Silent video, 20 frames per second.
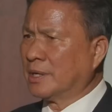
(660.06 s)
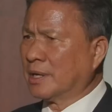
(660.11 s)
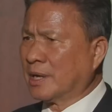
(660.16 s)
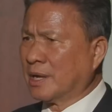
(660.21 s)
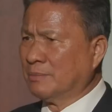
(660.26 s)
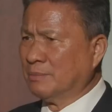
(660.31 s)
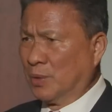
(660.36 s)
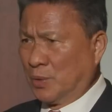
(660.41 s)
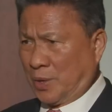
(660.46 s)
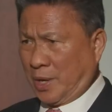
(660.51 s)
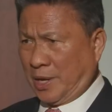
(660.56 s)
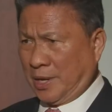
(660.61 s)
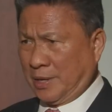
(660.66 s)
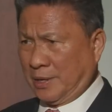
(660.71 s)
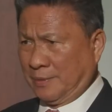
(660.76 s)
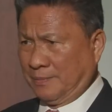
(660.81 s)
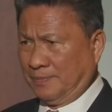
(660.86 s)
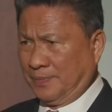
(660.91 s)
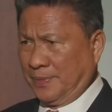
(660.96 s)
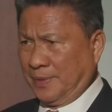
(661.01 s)

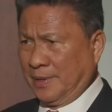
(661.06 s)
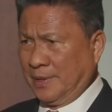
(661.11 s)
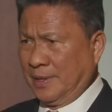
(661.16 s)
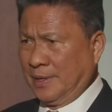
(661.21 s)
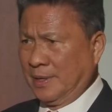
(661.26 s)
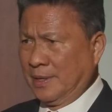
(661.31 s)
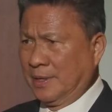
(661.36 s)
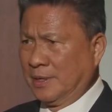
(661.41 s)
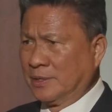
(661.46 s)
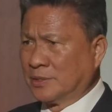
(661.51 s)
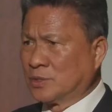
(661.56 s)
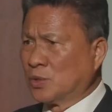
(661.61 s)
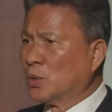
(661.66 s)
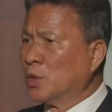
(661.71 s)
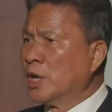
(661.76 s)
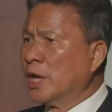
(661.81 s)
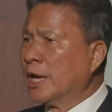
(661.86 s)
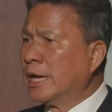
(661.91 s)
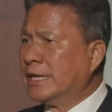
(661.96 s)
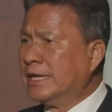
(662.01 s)
Cambodia.
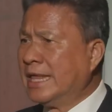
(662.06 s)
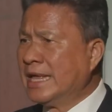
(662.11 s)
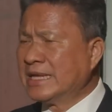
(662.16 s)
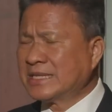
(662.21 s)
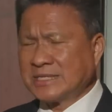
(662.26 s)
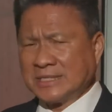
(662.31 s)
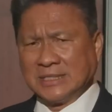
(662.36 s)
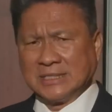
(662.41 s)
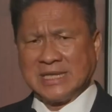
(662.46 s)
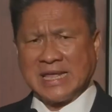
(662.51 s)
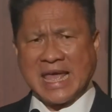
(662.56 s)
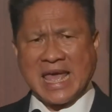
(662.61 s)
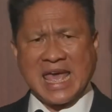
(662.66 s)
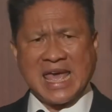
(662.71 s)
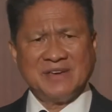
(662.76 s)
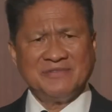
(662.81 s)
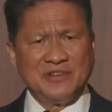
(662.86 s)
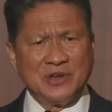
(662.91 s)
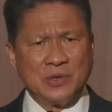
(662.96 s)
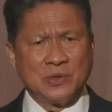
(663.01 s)
So this, the
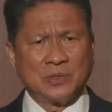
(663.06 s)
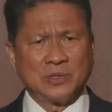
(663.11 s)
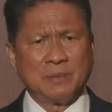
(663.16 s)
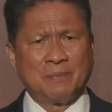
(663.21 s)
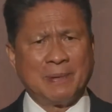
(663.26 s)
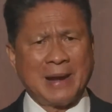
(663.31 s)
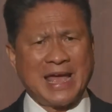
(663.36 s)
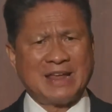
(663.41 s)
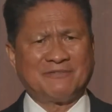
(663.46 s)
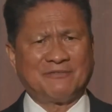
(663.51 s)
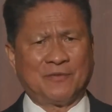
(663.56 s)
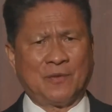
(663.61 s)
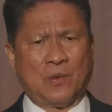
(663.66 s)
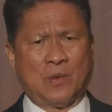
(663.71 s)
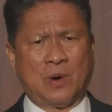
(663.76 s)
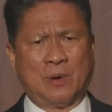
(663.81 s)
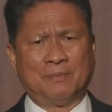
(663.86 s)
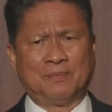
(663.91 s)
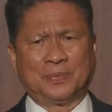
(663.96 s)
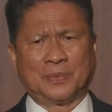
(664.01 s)
avenue, the
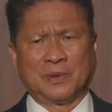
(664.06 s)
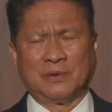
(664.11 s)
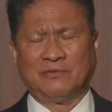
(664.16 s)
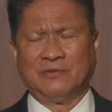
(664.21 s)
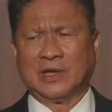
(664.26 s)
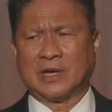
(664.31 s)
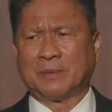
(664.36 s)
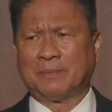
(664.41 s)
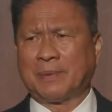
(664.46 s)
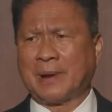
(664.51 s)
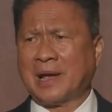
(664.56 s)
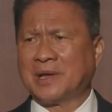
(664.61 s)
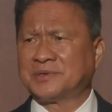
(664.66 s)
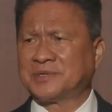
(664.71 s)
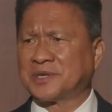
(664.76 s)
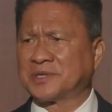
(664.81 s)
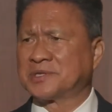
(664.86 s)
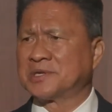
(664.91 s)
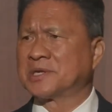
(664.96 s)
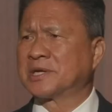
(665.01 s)
platform where the private
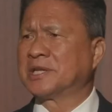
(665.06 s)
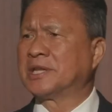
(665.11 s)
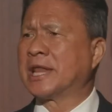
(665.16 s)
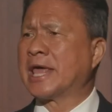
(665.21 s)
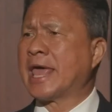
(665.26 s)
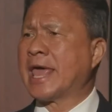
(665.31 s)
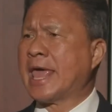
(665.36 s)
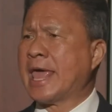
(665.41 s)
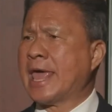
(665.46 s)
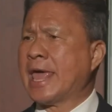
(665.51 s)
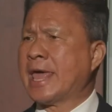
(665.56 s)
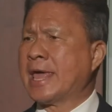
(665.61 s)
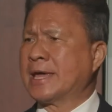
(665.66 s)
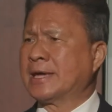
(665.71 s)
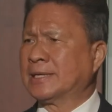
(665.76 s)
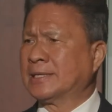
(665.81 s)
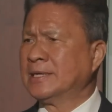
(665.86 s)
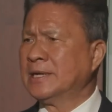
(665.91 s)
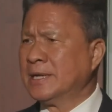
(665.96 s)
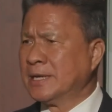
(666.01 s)
sector can
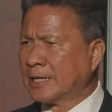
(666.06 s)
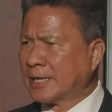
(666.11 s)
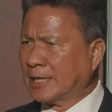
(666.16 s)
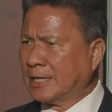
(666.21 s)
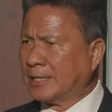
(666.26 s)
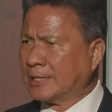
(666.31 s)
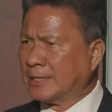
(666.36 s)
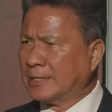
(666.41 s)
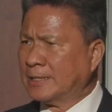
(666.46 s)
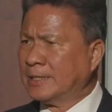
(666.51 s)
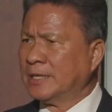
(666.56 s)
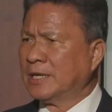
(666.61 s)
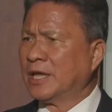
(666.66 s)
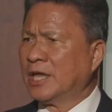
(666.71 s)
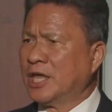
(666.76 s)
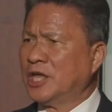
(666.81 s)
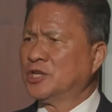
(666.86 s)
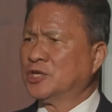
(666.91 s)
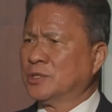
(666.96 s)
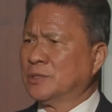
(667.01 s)
air, can,
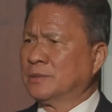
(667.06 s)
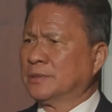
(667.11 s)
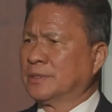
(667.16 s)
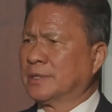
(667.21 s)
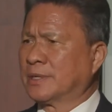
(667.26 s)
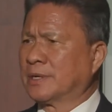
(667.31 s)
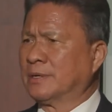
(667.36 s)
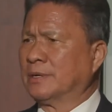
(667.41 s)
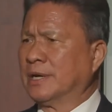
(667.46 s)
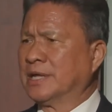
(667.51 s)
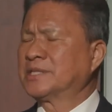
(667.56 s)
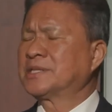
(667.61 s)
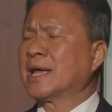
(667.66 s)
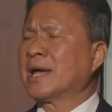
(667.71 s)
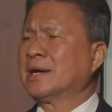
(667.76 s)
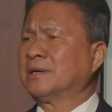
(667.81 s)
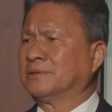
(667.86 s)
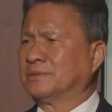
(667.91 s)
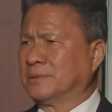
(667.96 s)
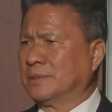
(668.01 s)
can list
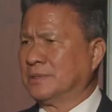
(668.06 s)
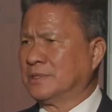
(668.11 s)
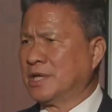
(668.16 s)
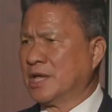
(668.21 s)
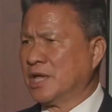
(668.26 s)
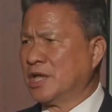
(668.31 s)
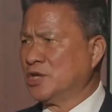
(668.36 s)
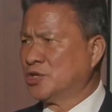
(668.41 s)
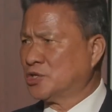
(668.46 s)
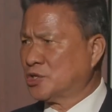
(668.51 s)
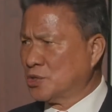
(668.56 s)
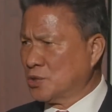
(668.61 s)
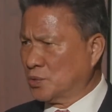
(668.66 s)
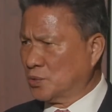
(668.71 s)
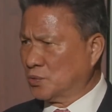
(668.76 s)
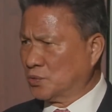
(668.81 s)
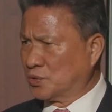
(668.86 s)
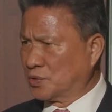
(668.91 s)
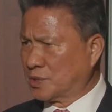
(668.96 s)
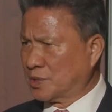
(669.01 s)
out the
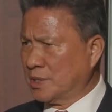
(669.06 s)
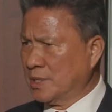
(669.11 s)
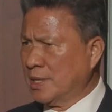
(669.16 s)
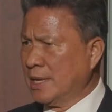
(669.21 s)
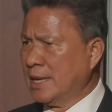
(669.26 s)
issues.